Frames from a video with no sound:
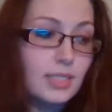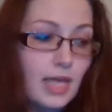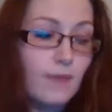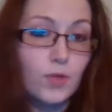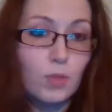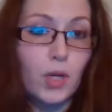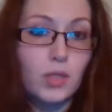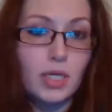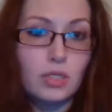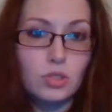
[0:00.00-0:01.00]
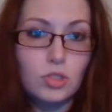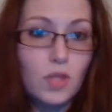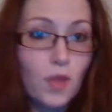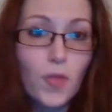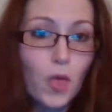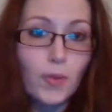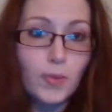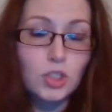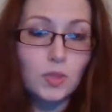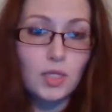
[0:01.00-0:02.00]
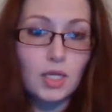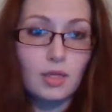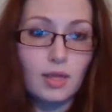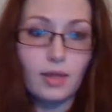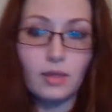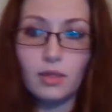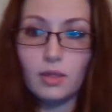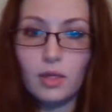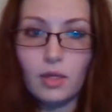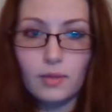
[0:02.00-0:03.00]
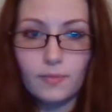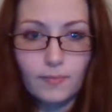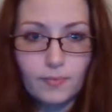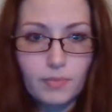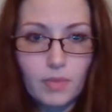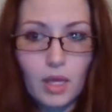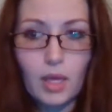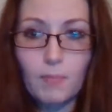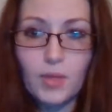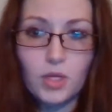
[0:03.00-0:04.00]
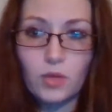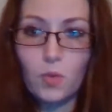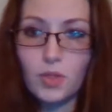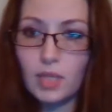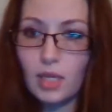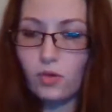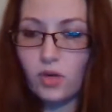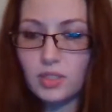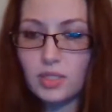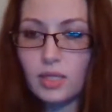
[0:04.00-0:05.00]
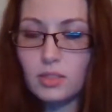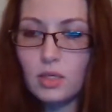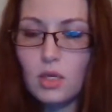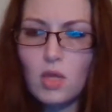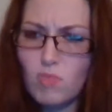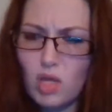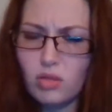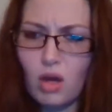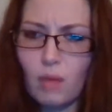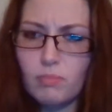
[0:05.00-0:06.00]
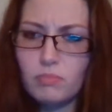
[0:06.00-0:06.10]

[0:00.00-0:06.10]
except for the protesters. They're the only ones doing anything. But they're the ones getting criticized, not the